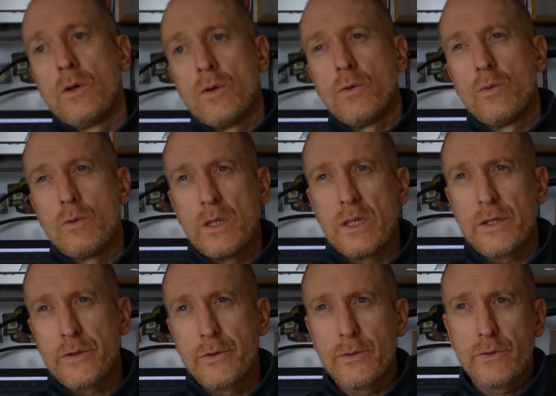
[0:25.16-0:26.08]
really
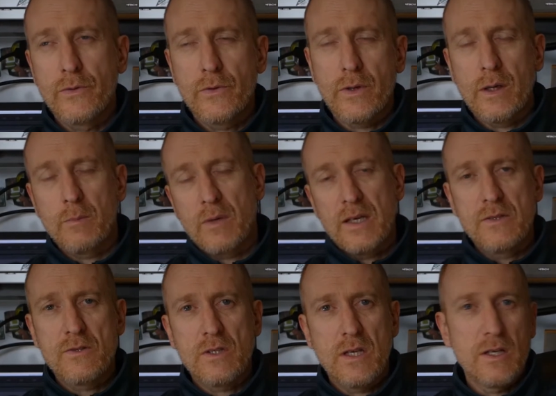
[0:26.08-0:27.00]
good gain
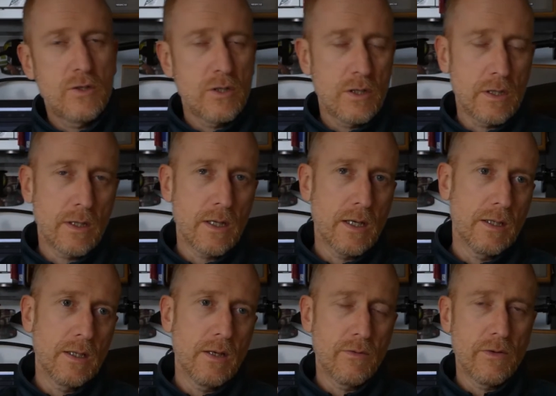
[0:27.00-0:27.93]
staging
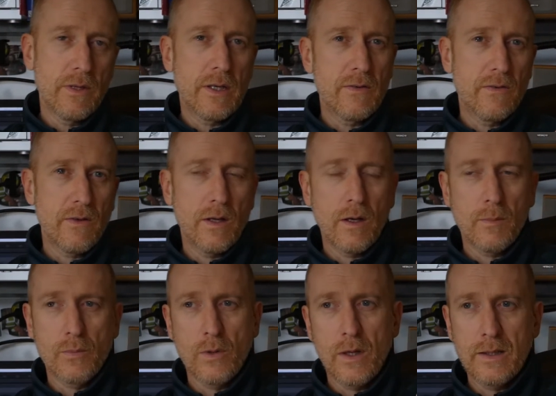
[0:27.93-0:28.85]
and everything is set
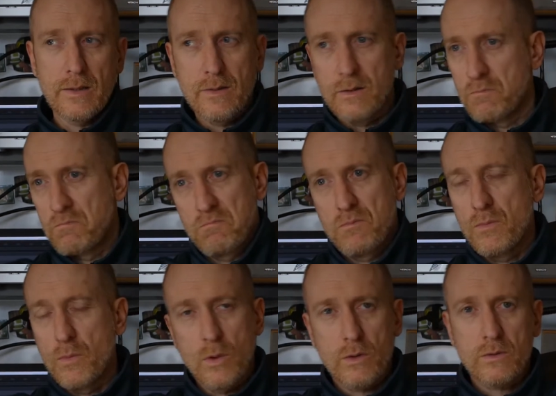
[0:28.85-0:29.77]
up right. It
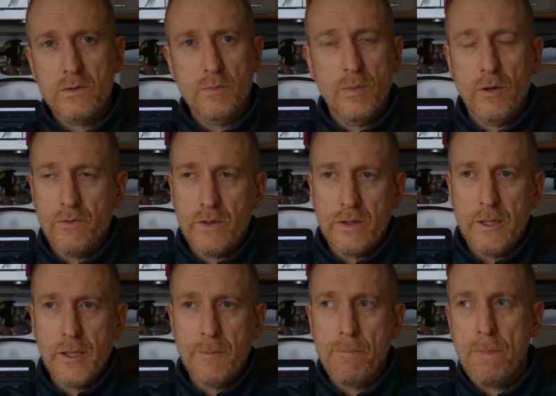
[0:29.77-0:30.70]
works
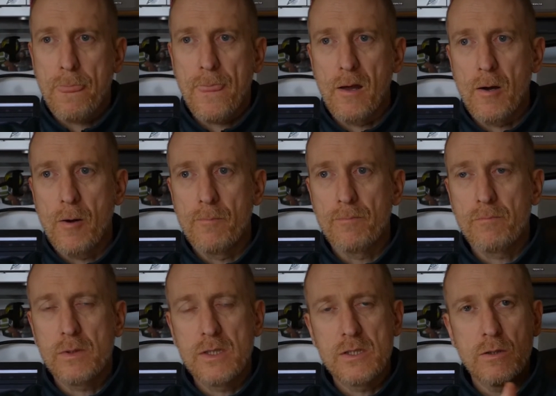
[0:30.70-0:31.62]
perfectly.
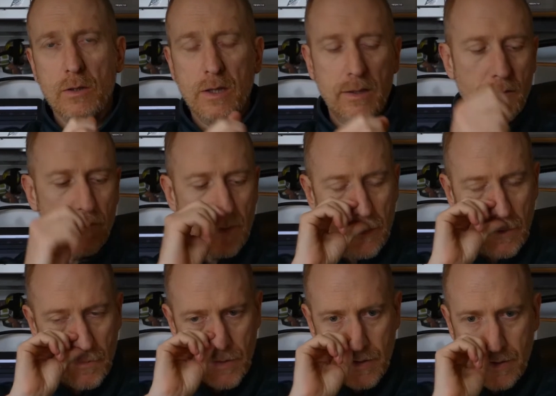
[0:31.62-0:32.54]
Please look at the
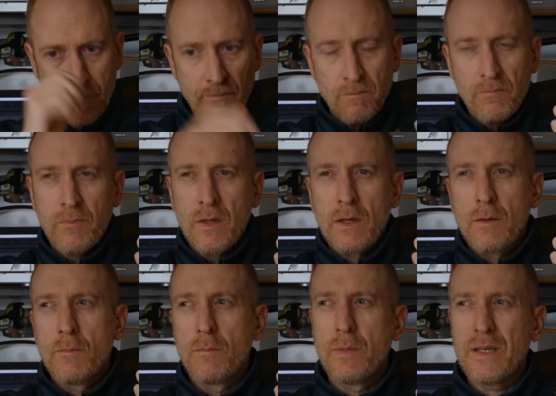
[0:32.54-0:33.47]
video.
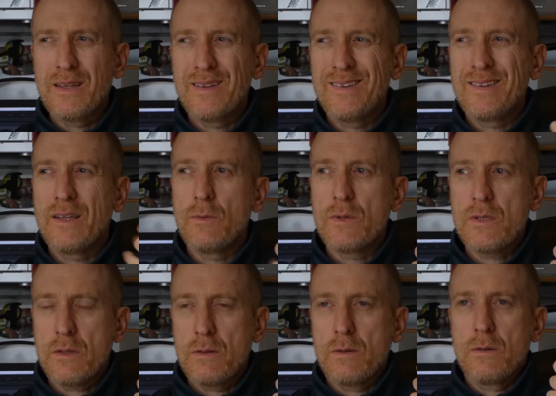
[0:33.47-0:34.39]
But there was
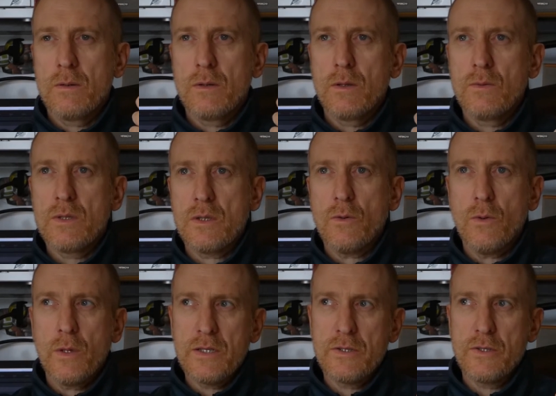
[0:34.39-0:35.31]
a
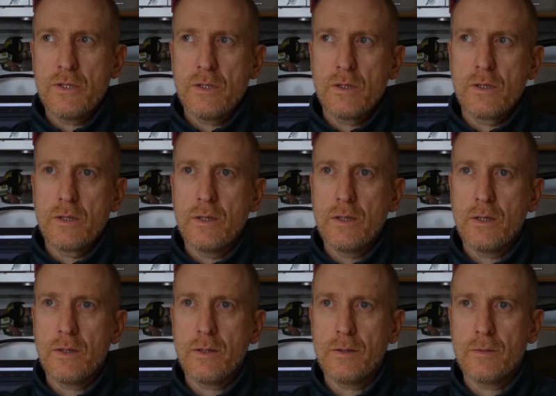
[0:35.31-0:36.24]
question
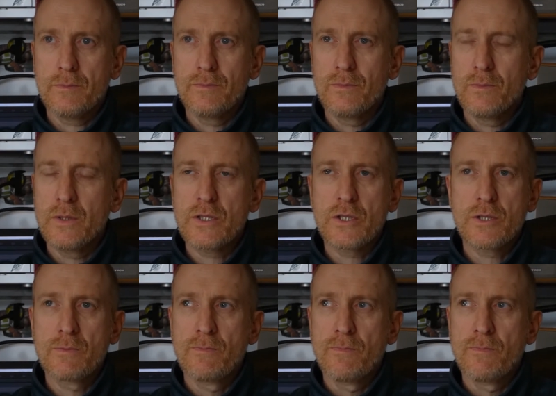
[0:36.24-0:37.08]
which